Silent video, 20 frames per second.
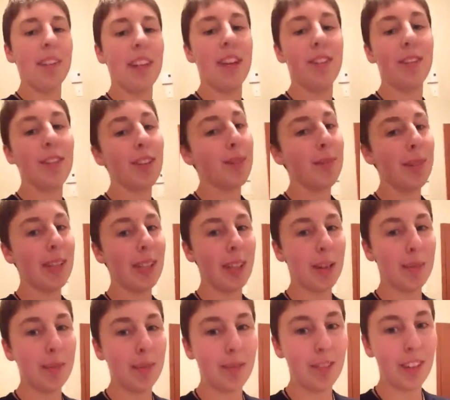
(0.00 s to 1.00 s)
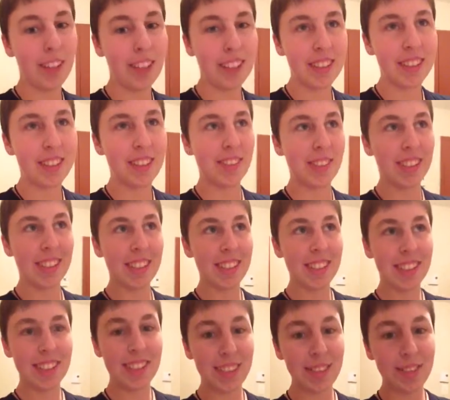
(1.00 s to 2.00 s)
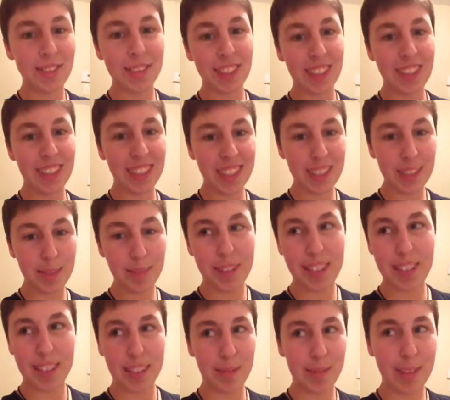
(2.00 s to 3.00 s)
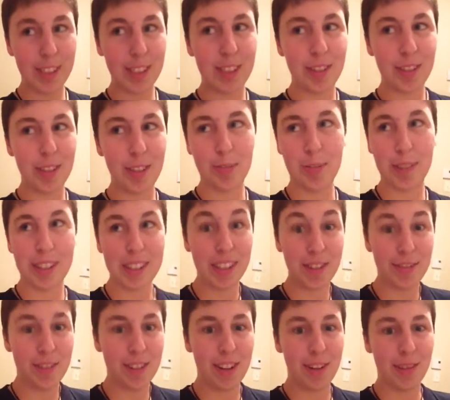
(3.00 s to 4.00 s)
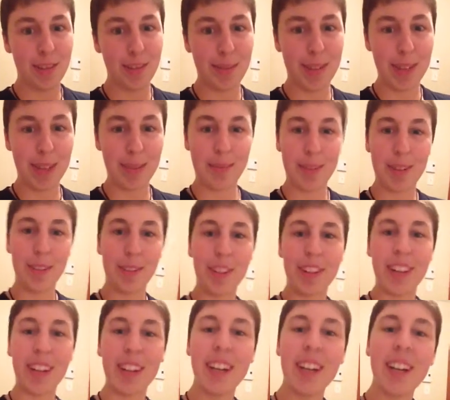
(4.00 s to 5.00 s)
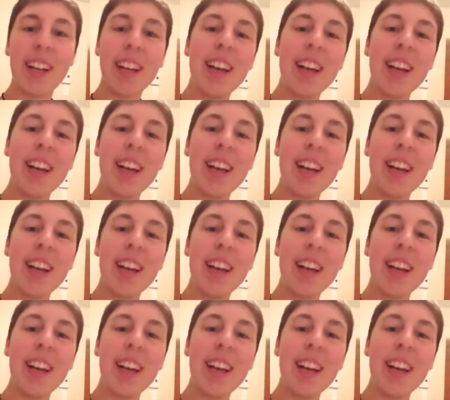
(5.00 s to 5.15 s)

I've already made a couple friends, which is very nice because I'm in a strange place I've never been in before.